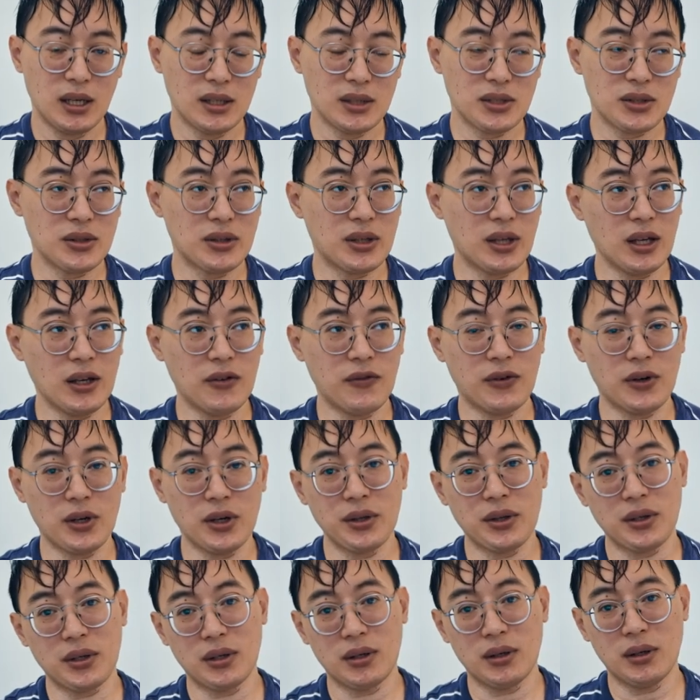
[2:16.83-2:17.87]
to think
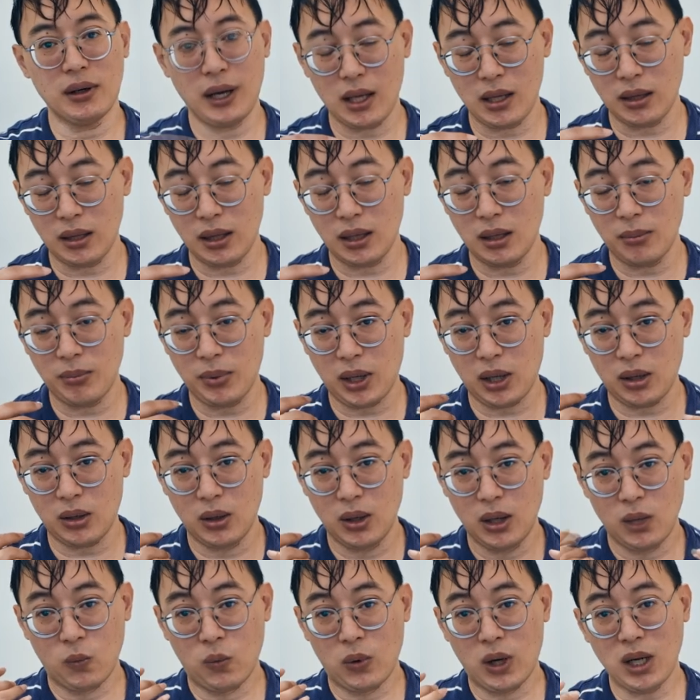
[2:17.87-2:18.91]
further and think about
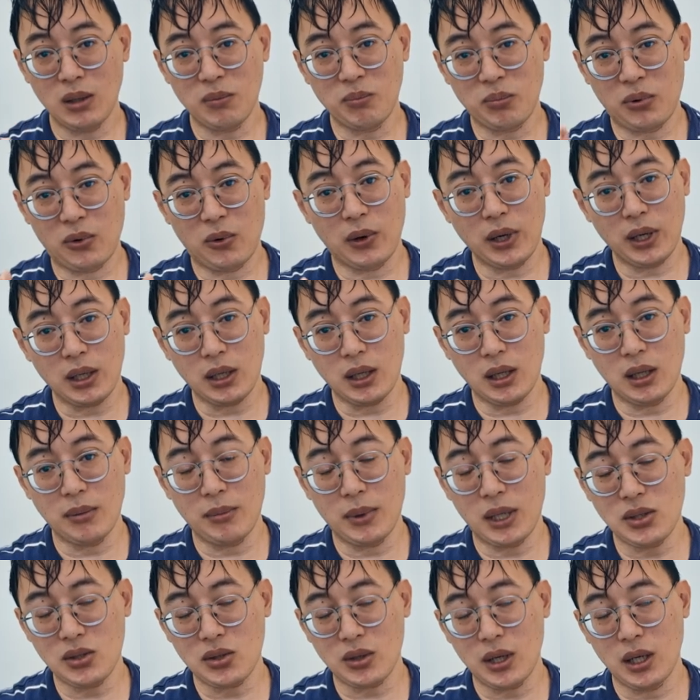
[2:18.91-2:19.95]
what point am
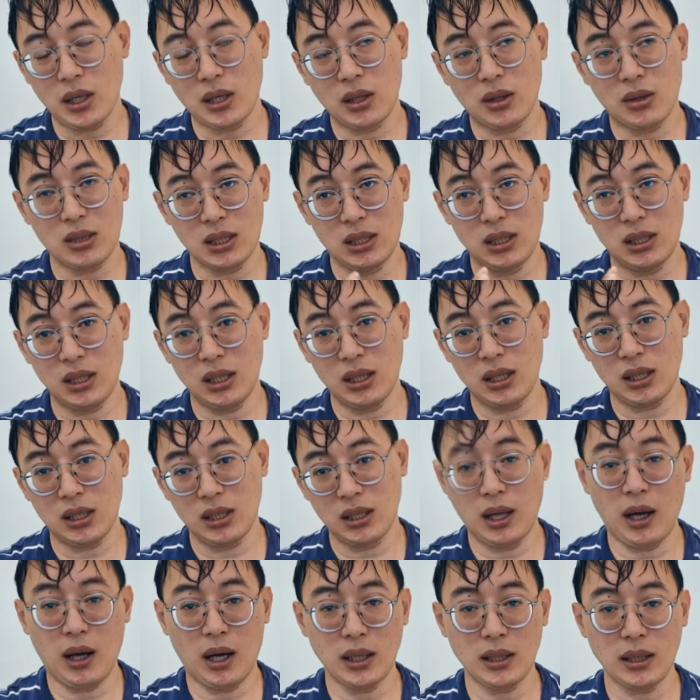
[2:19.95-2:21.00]
I trying to get
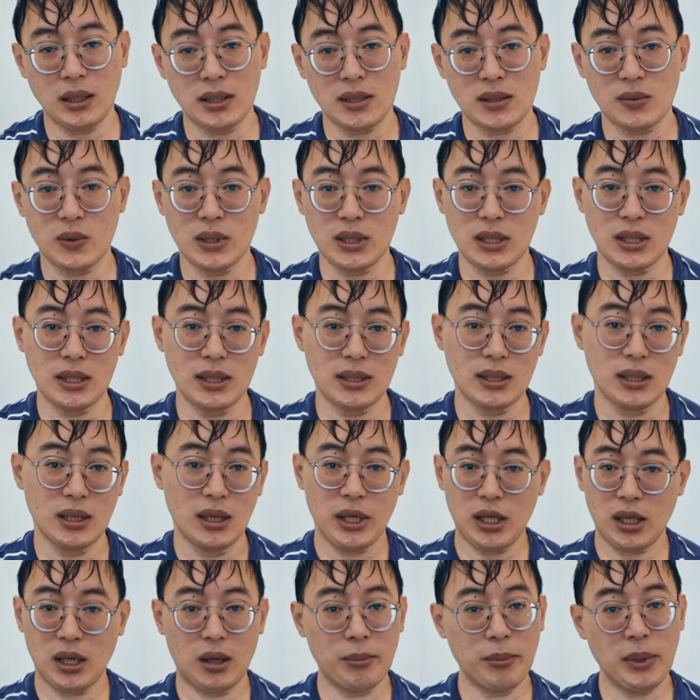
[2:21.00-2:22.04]
my audience, which is
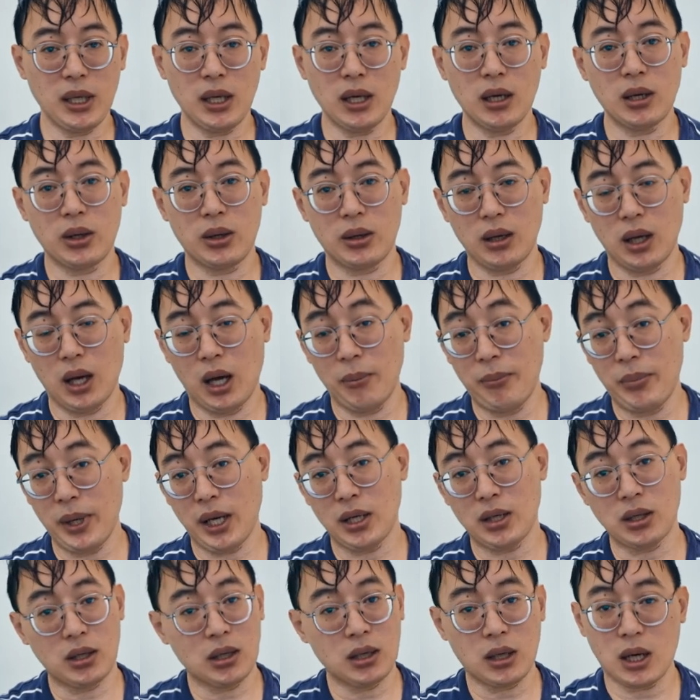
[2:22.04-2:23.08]
becoming a, a
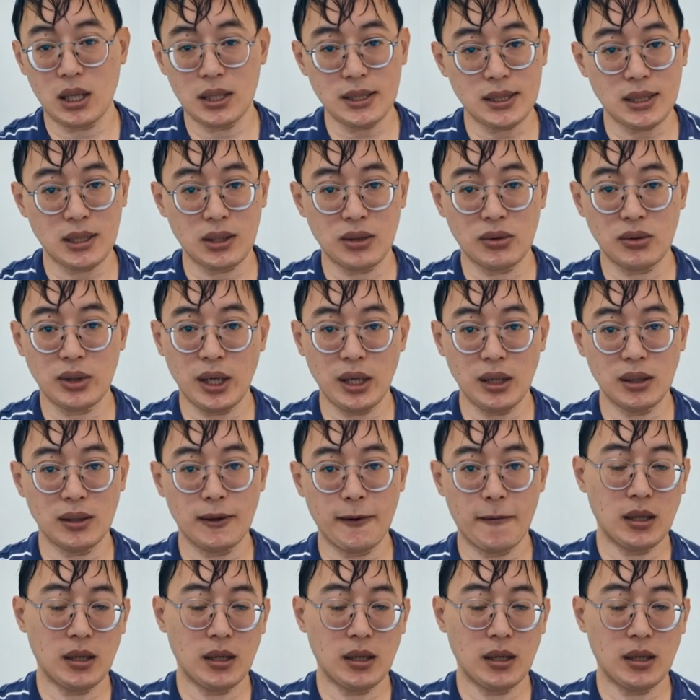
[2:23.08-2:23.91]
better content creator.